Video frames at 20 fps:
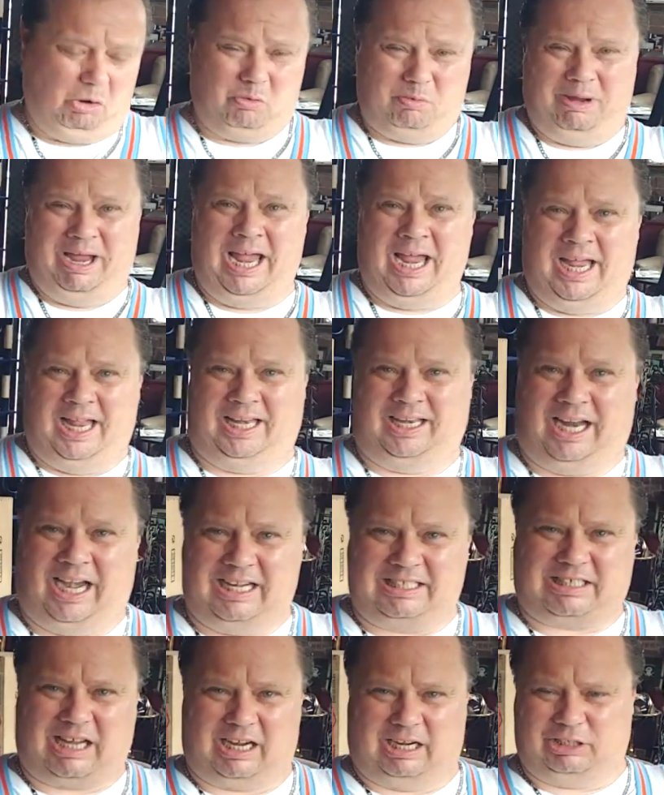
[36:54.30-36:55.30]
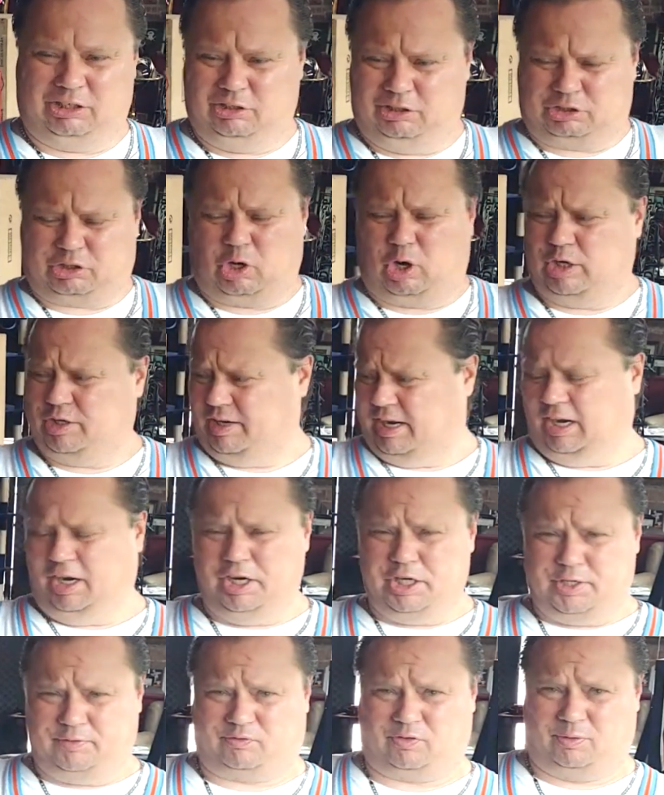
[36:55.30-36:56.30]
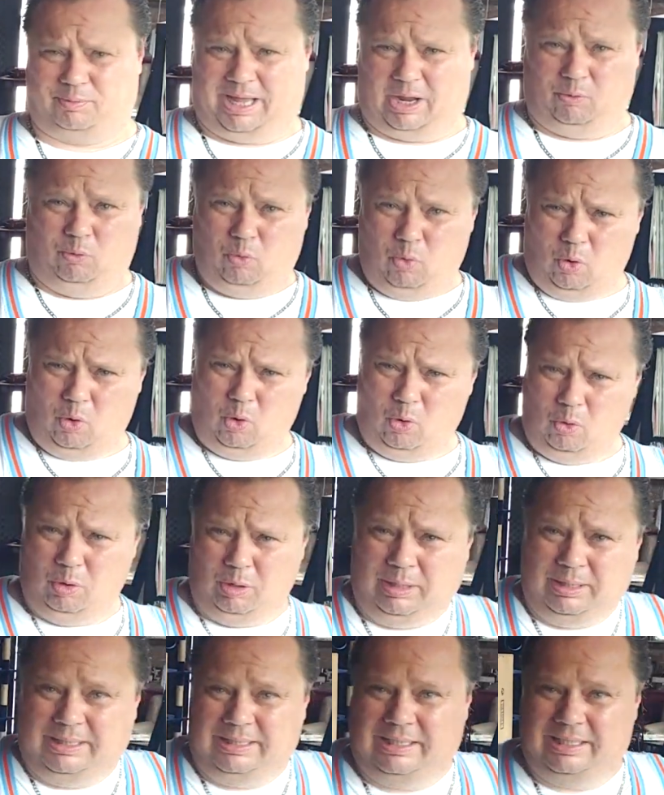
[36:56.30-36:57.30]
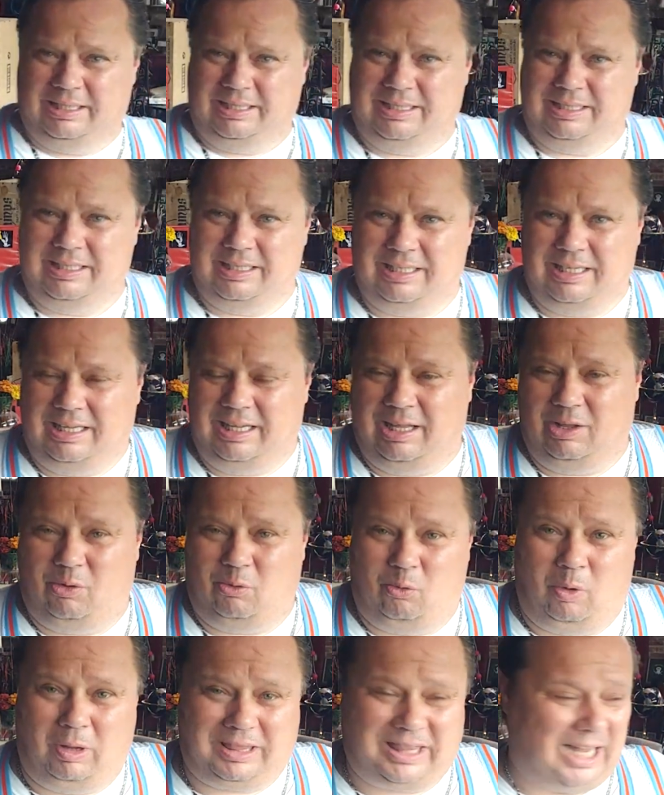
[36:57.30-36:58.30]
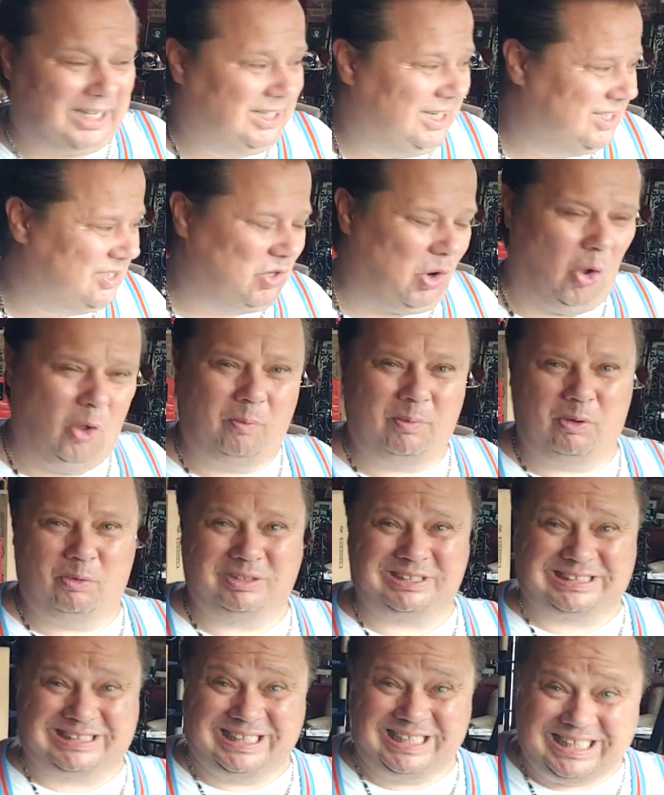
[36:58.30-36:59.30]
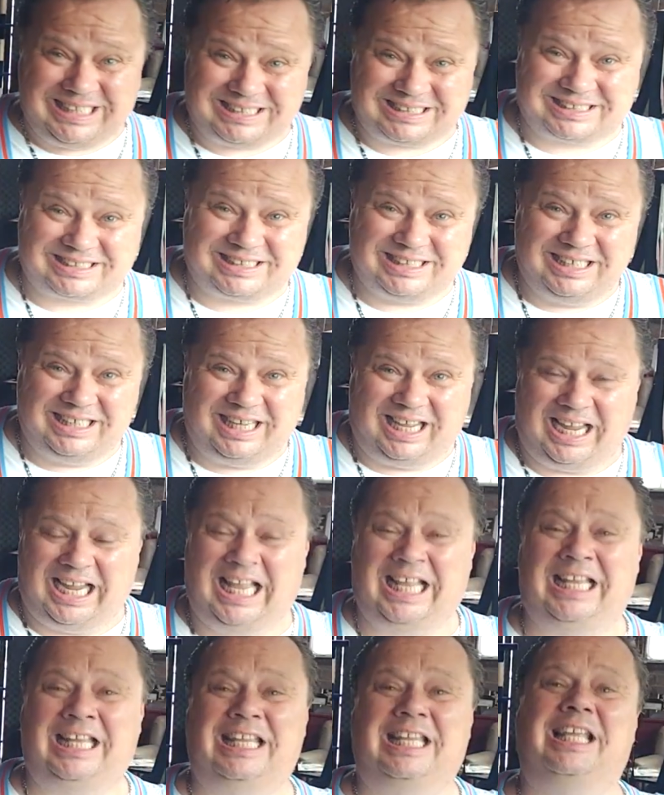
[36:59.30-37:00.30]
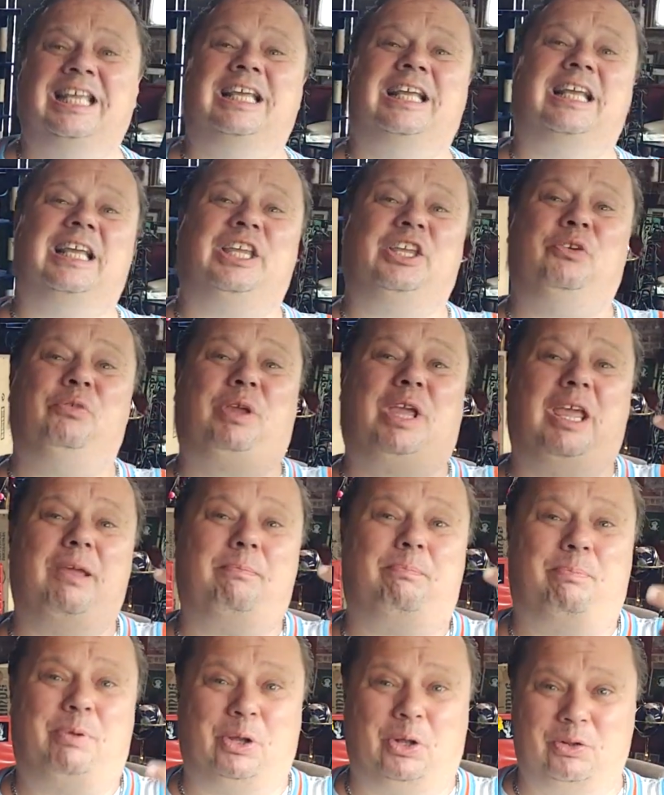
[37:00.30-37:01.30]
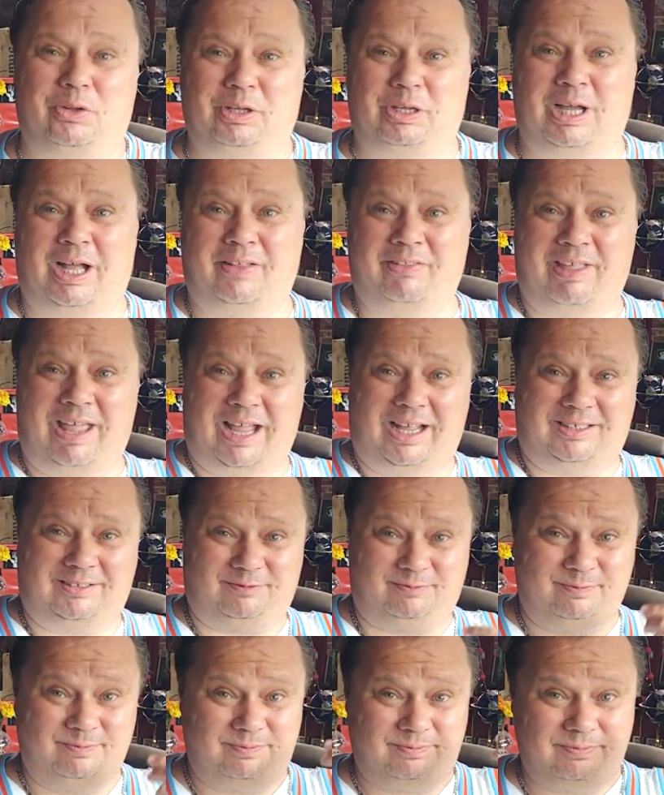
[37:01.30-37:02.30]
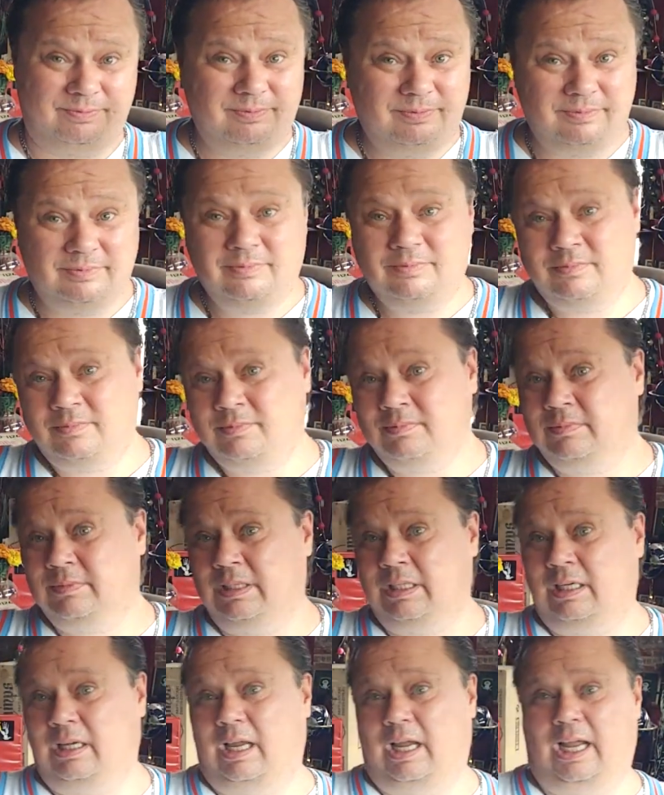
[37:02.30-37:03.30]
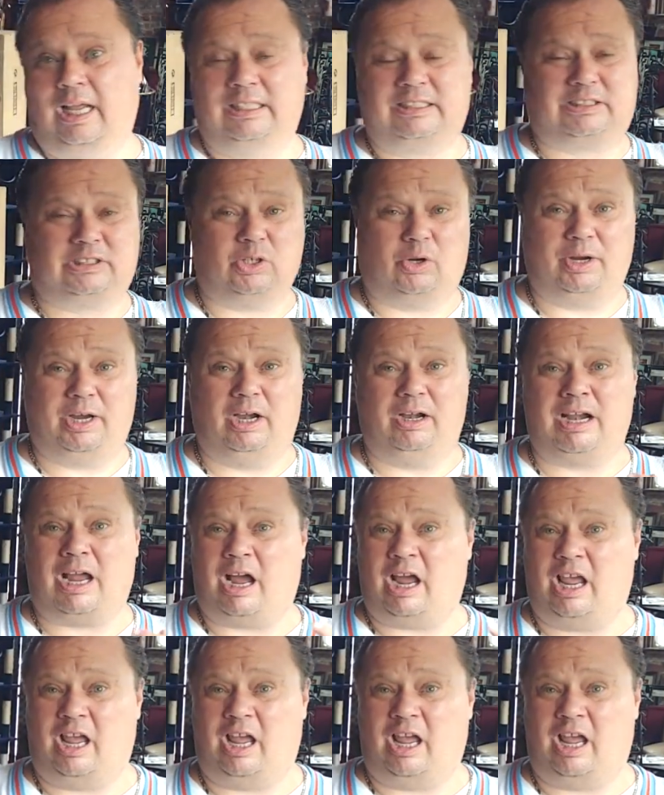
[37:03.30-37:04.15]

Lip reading: man, I just got a little charge of energy from that, woo! What that just told me was this, and you keep building on that. And so here now